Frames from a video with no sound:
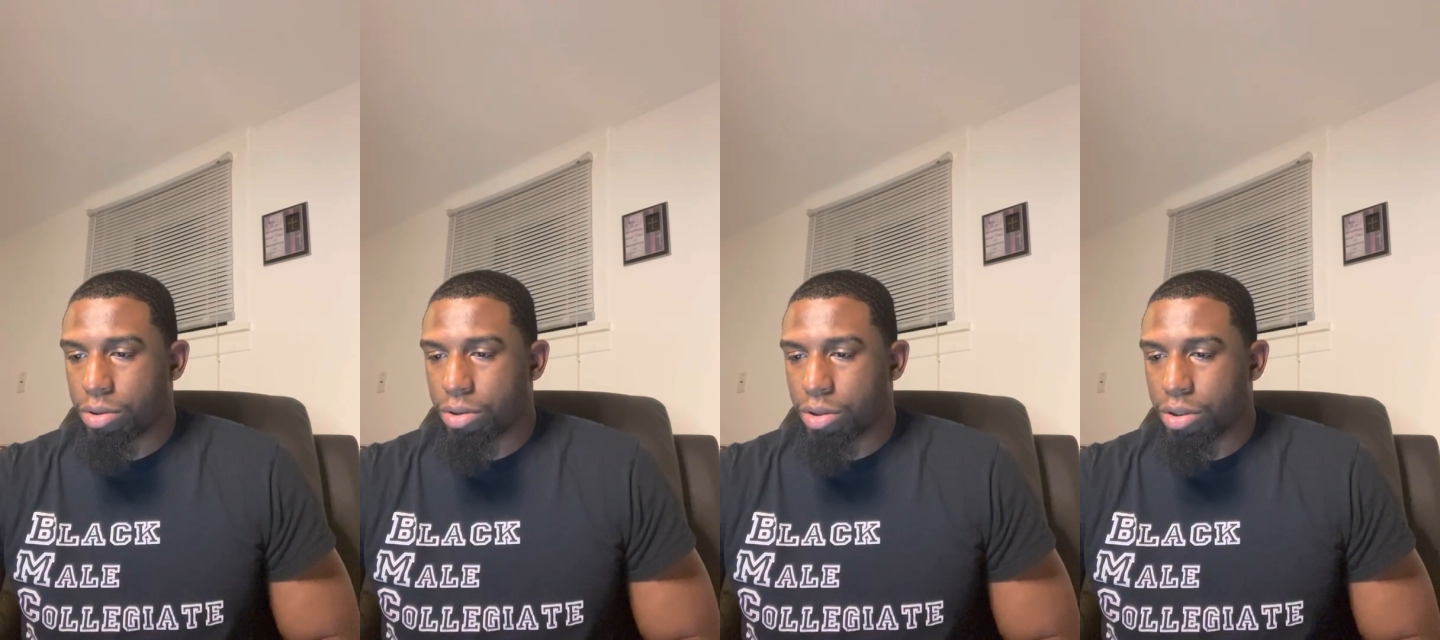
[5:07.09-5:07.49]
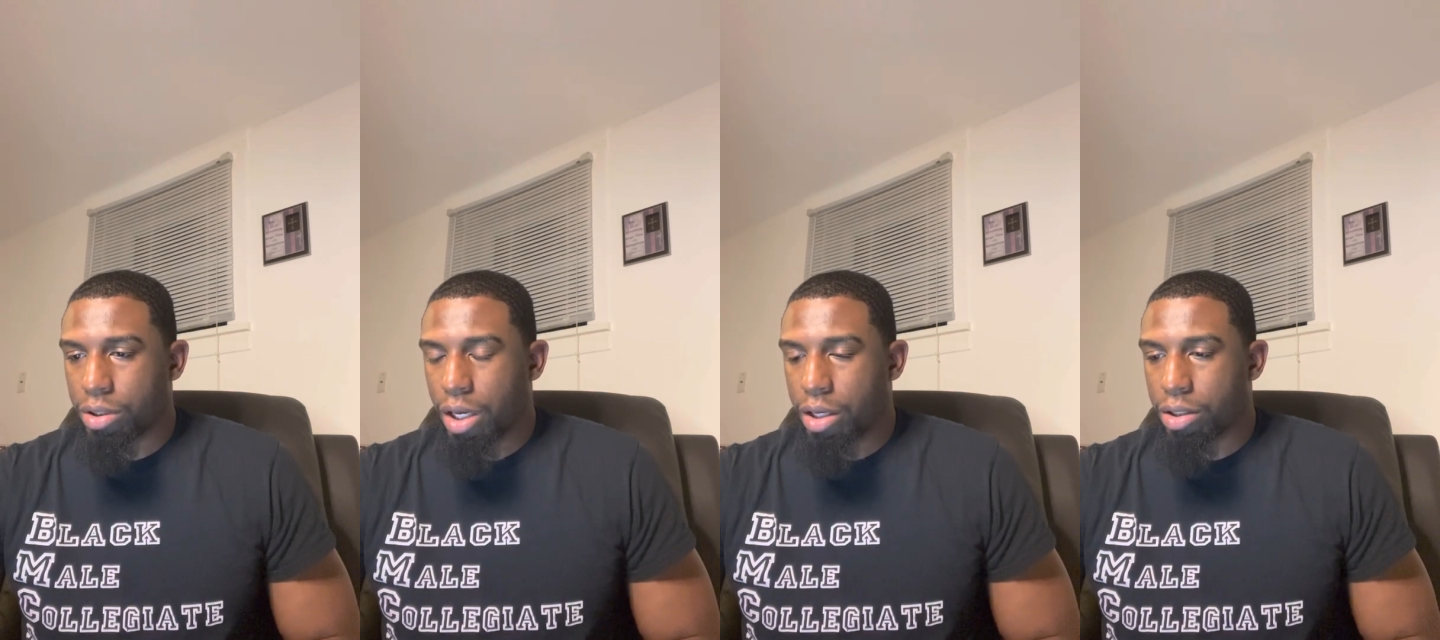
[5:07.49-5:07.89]
the
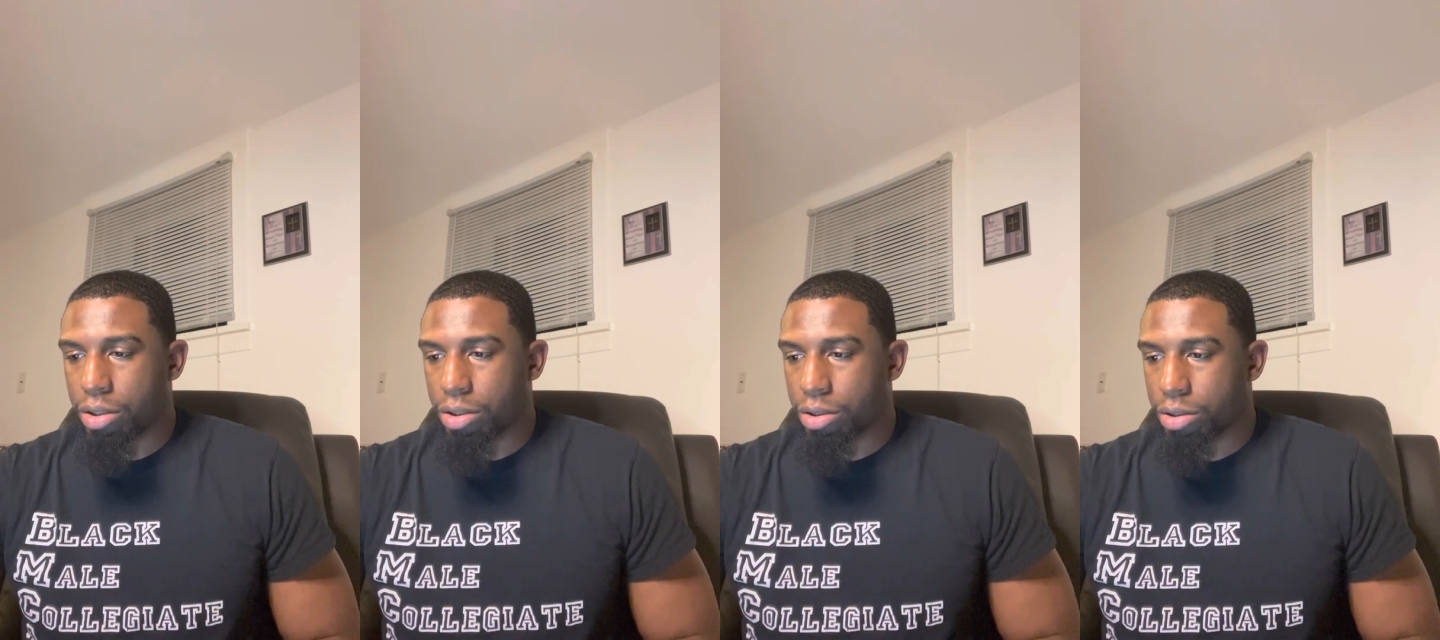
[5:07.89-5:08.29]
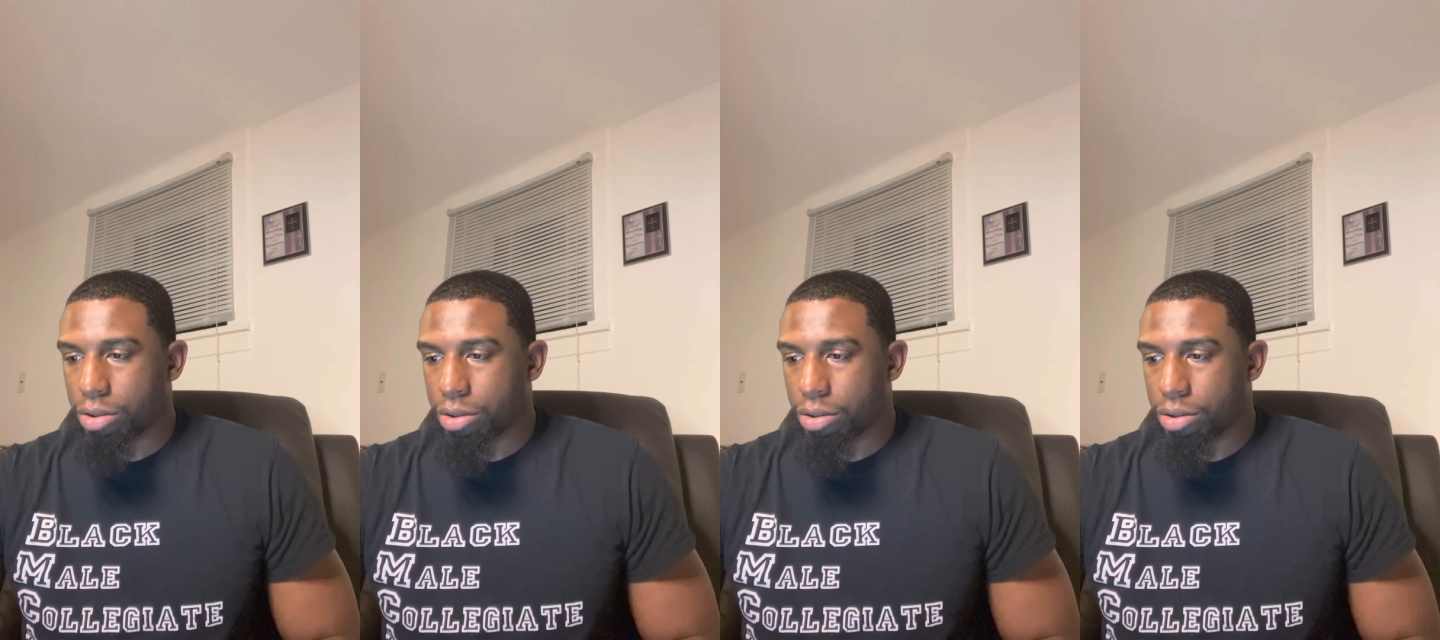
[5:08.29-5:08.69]
data
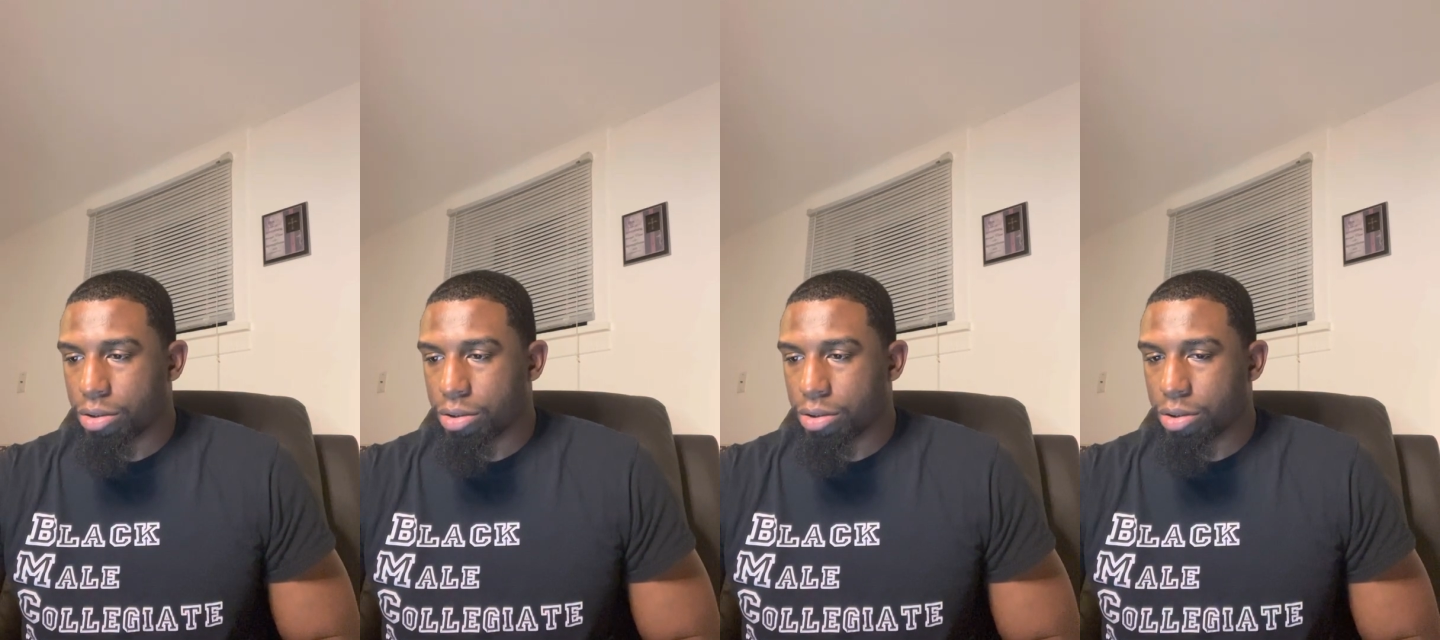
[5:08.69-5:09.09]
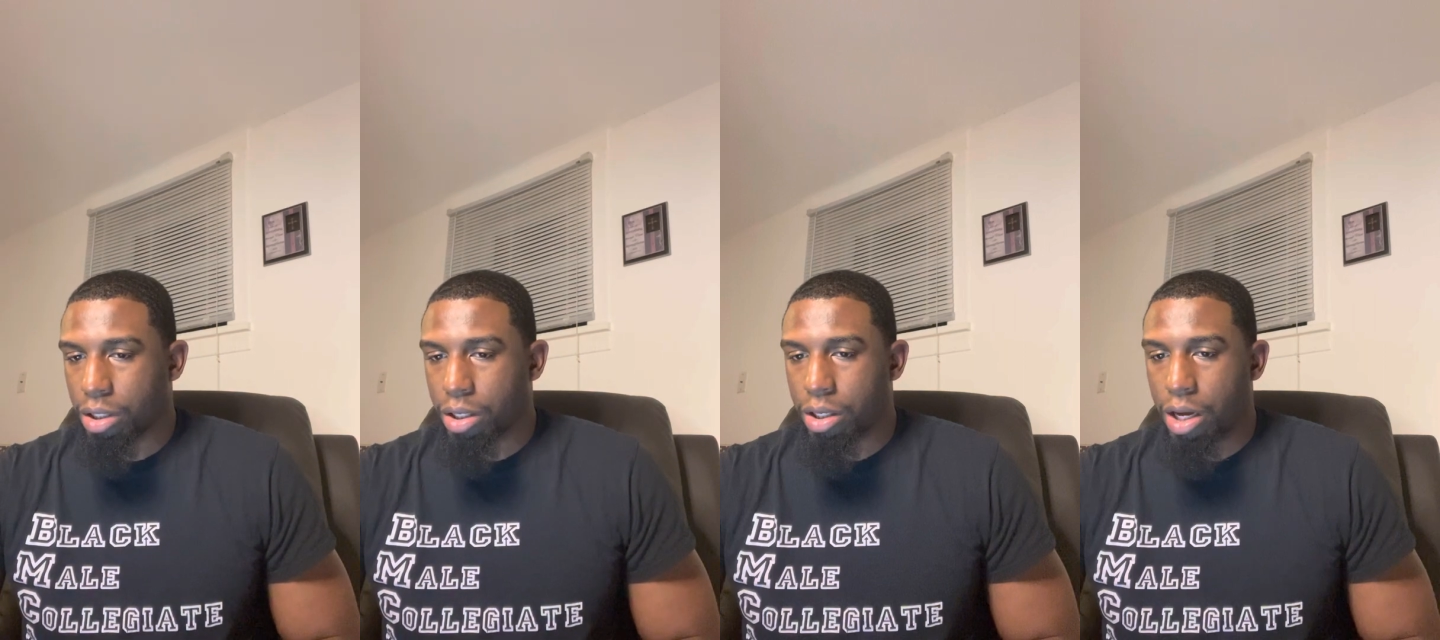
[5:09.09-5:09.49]

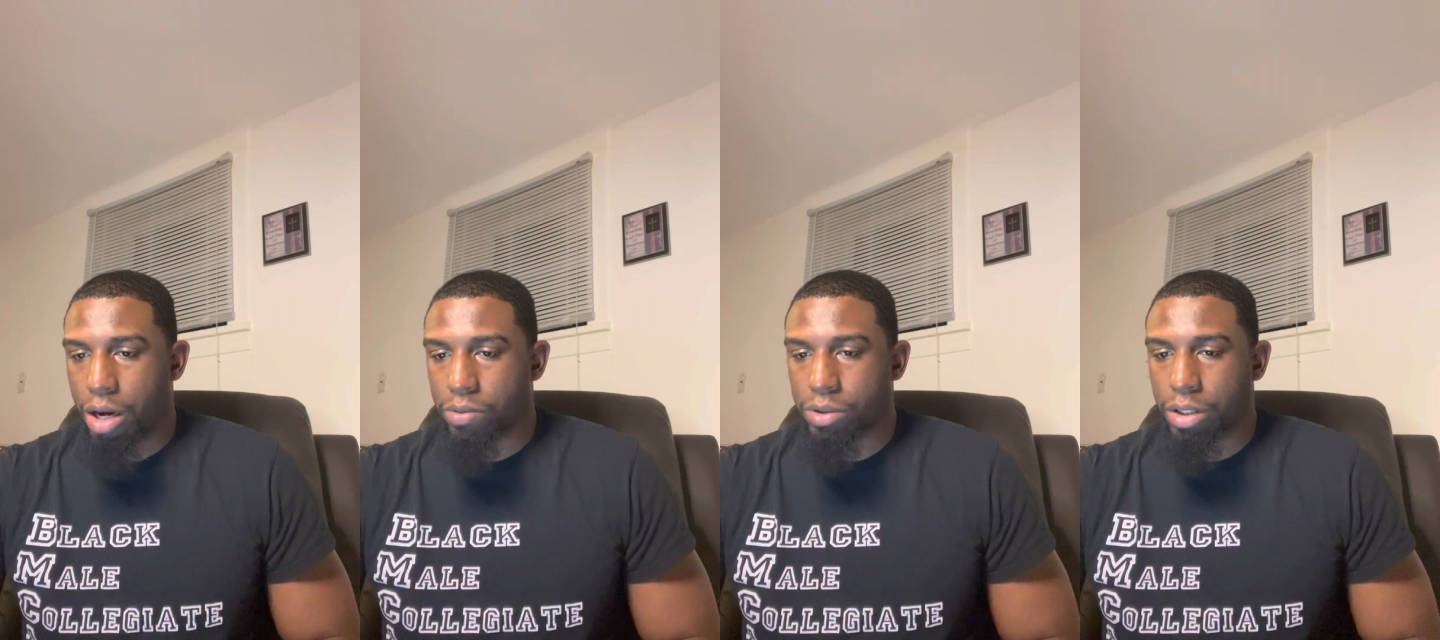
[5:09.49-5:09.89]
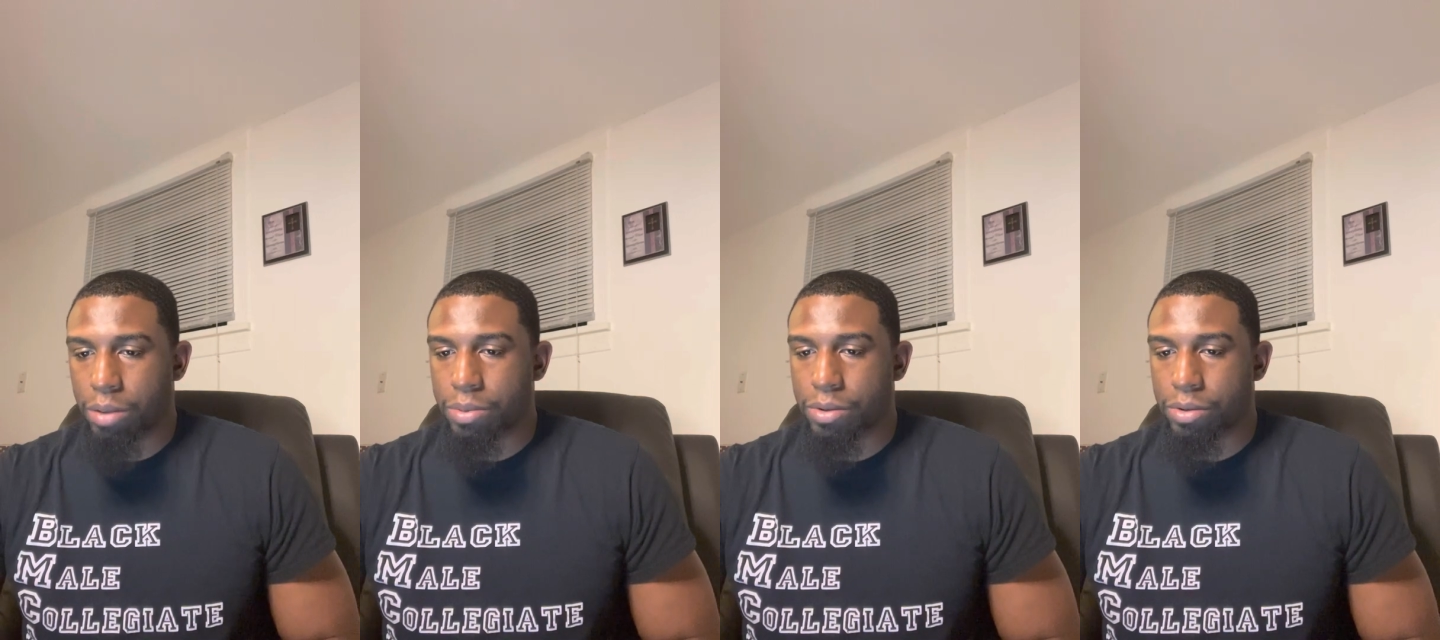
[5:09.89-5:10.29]
that I was
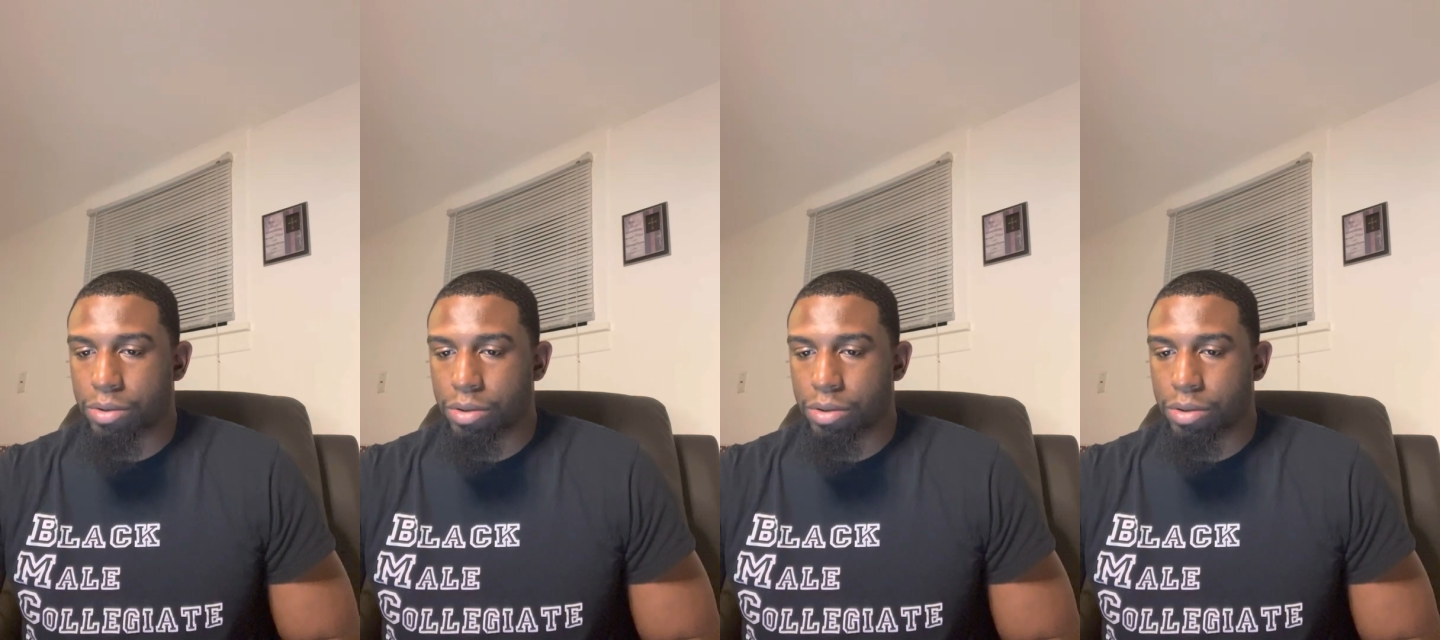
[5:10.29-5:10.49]
able